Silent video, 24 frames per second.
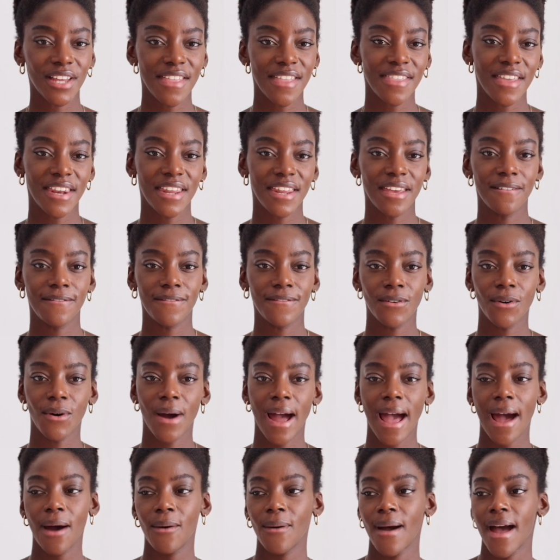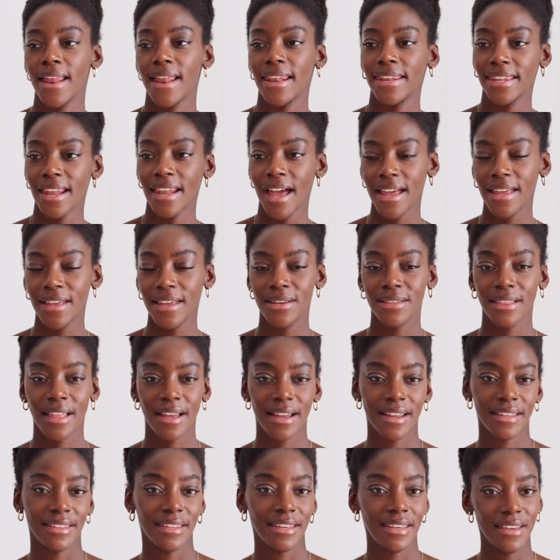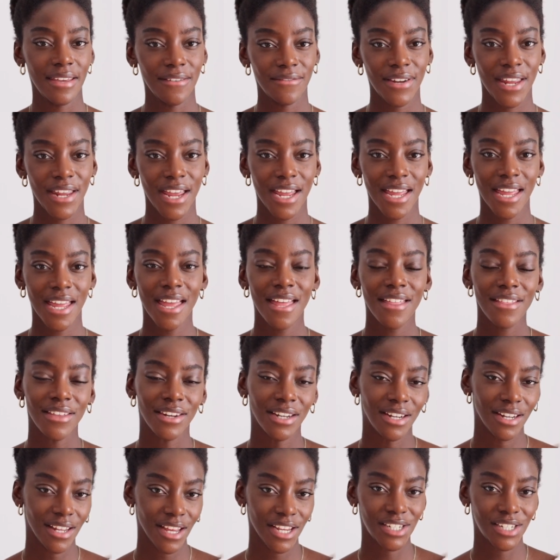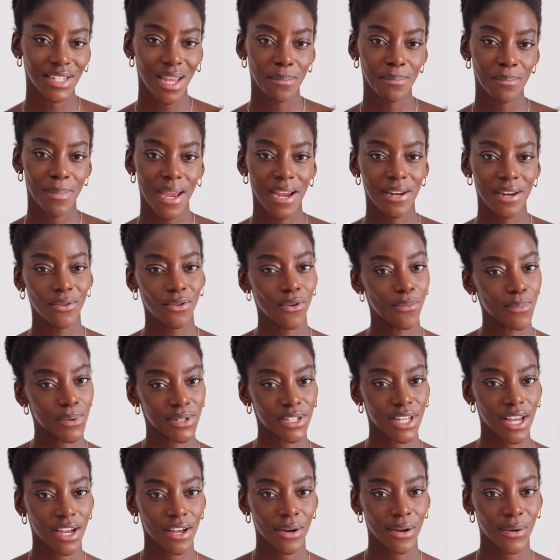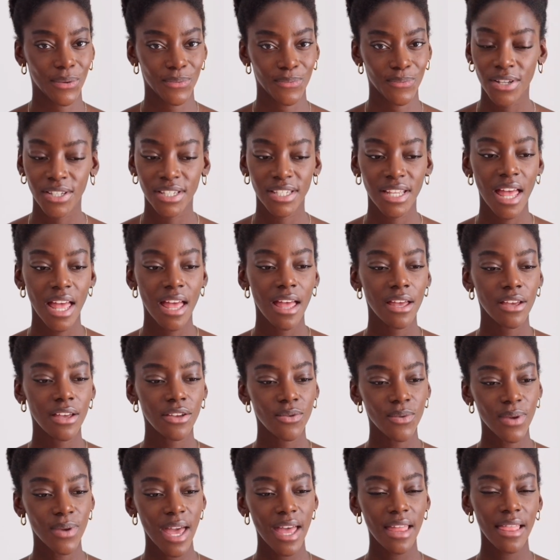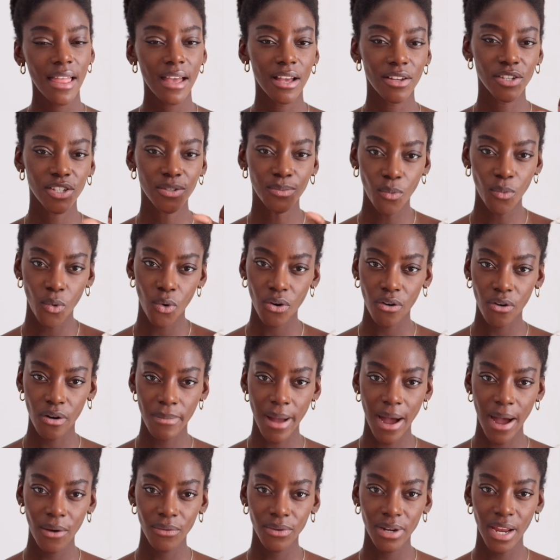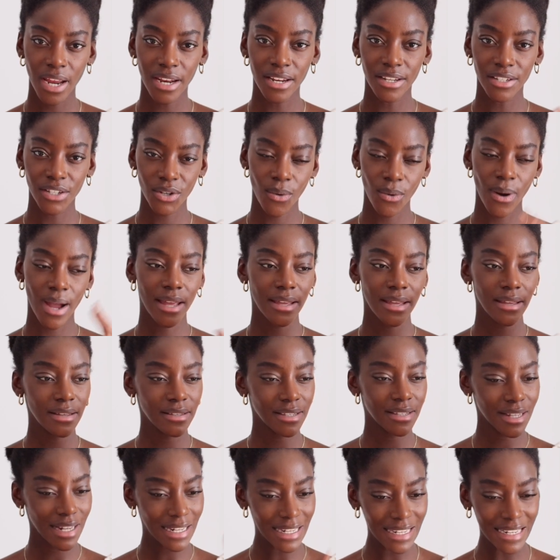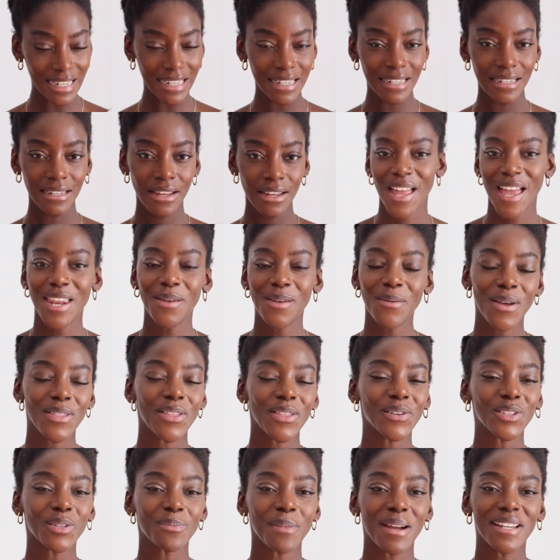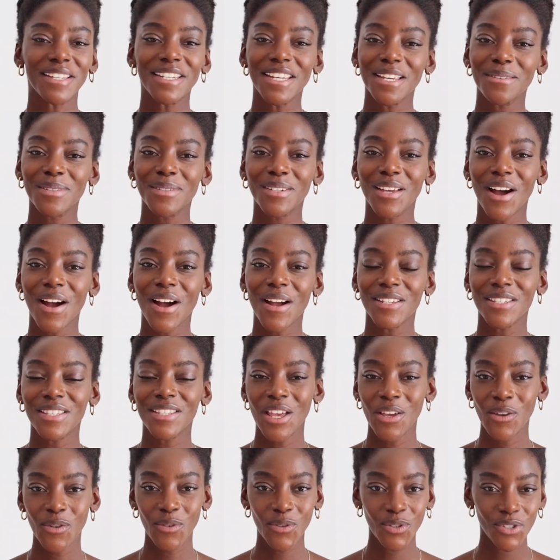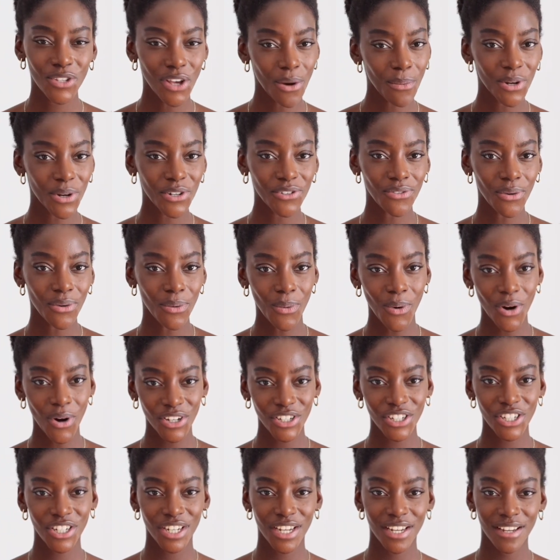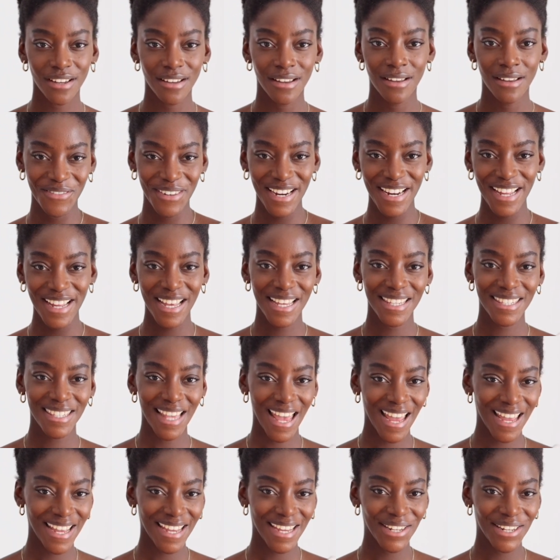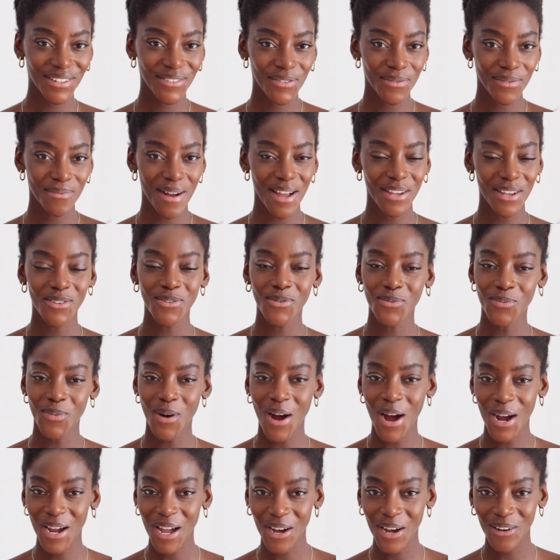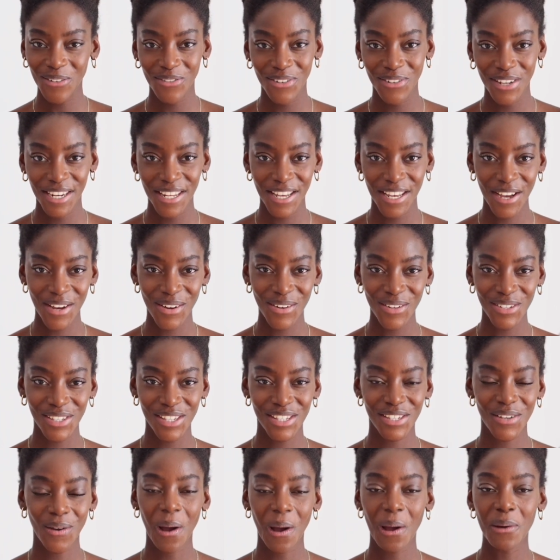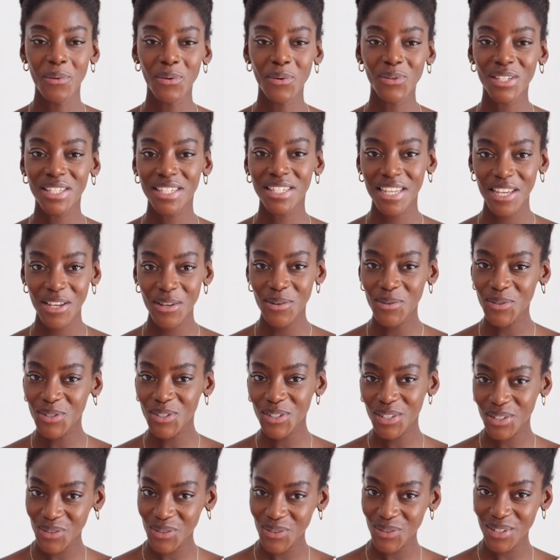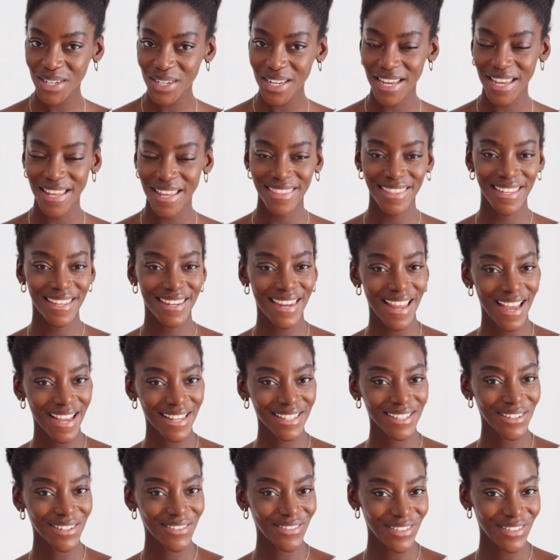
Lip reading: And then if you're out at night, like in the evening, then a nice champagne or Prosecco. Because you get like a smaller amount and it's quite clean. Anyway, those are my tips, guys. Thank you so much for watching. I'm really excited for my new workout videos. So I will see you soon in the next